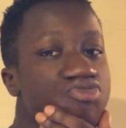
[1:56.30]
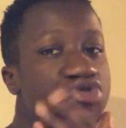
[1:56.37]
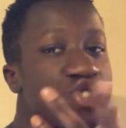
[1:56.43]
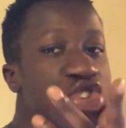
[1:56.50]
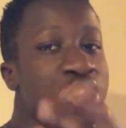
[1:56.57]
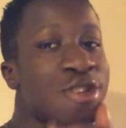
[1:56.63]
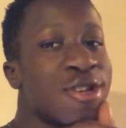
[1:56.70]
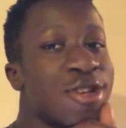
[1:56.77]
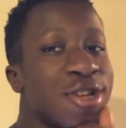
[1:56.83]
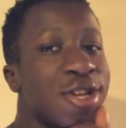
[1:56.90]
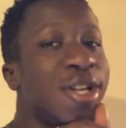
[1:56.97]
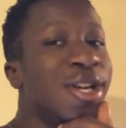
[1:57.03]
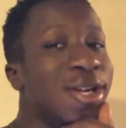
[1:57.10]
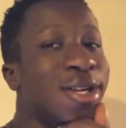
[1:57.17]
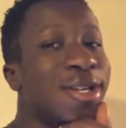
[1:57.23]
Yeah,
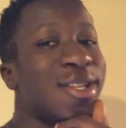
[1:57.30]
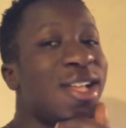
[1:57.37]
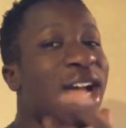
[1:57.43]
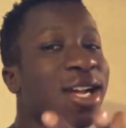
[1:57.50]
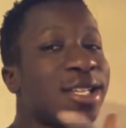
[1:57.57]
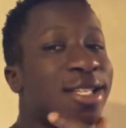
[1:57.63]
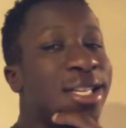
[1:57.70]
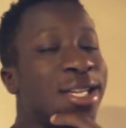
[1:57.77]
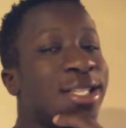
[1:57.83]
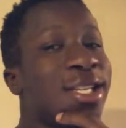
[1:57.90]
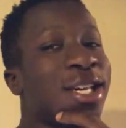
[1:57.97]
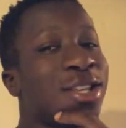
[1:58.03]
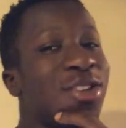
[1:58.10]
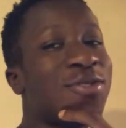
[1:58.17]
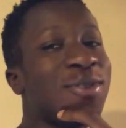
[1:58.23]
I can still
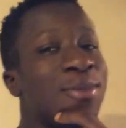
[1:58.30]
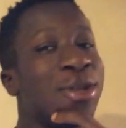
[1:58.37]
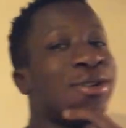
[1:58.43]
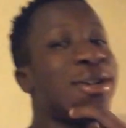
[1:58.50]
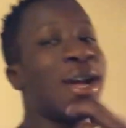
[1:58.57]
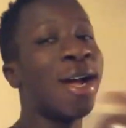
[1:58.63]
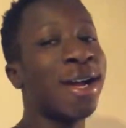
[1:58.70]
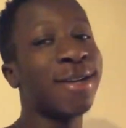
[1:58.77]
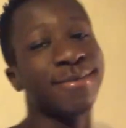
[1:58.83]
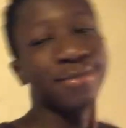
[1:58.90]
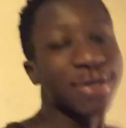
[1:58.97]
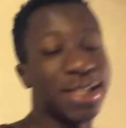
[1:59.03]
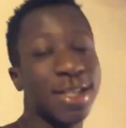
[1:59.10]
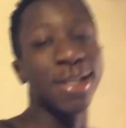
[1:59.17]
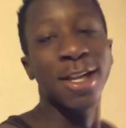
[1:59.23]
take you from your guy.
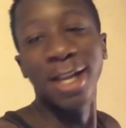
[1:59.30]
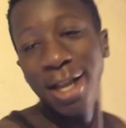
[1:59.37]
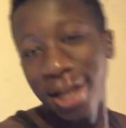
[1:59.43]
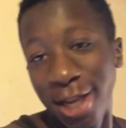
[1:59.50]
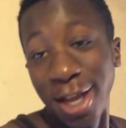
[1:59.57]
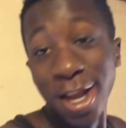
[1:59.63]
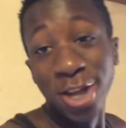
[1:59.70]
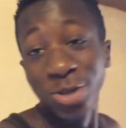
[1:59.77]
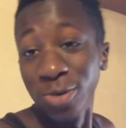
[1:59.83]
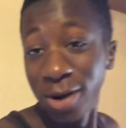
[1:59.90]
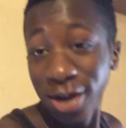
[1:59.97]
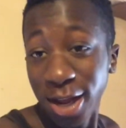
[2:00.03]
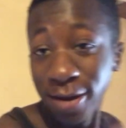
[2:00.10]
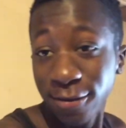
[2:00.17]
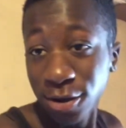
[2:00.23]
It's
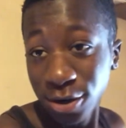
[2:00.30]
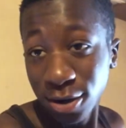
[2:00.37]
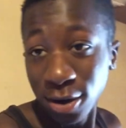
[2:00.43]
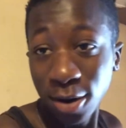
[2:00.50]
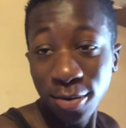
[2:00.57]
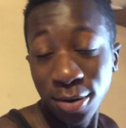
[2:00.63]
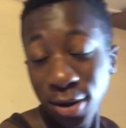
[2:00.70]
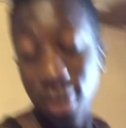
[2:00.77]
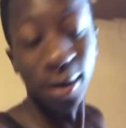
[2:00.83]
whatever, you know what I mean,